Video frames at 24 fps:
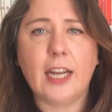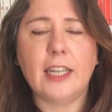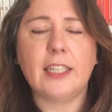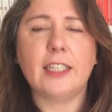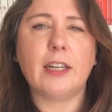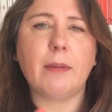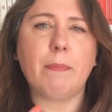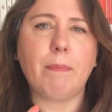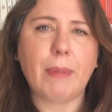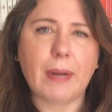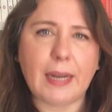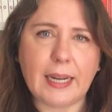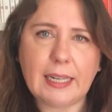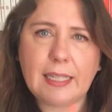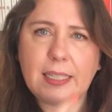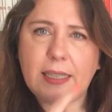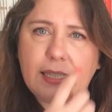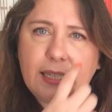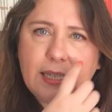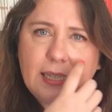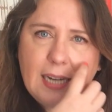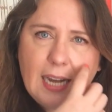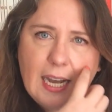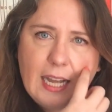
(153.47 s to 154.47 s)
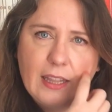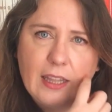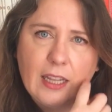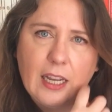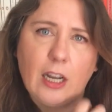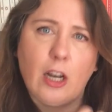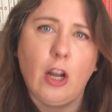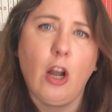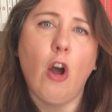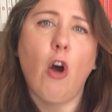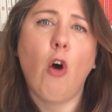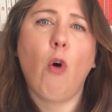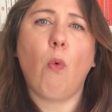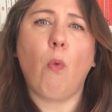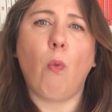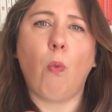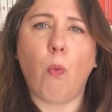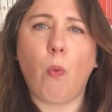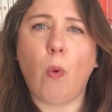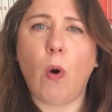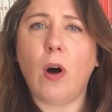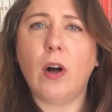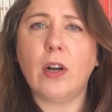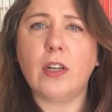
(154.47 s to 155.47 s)
to piece together
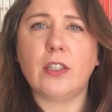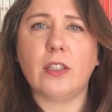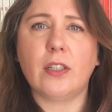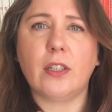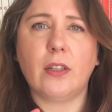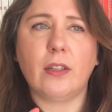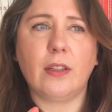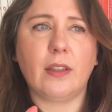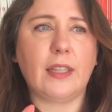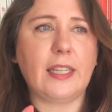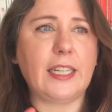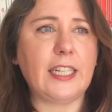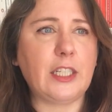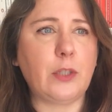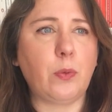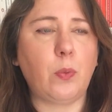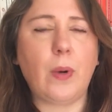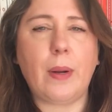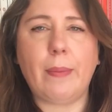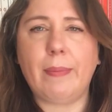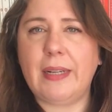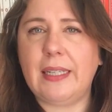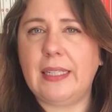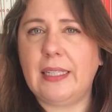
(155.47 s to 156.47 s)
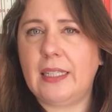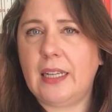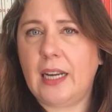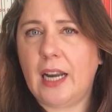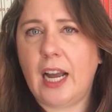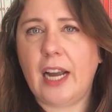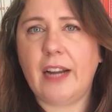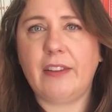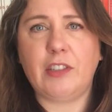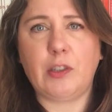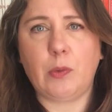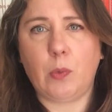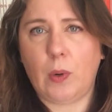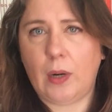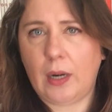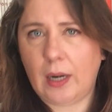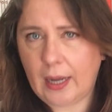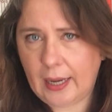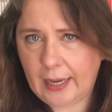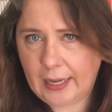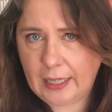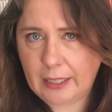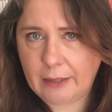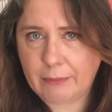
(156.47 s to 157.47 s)
what these women's lives were
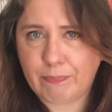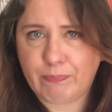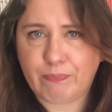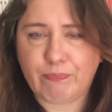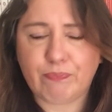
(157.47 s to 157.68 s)
like,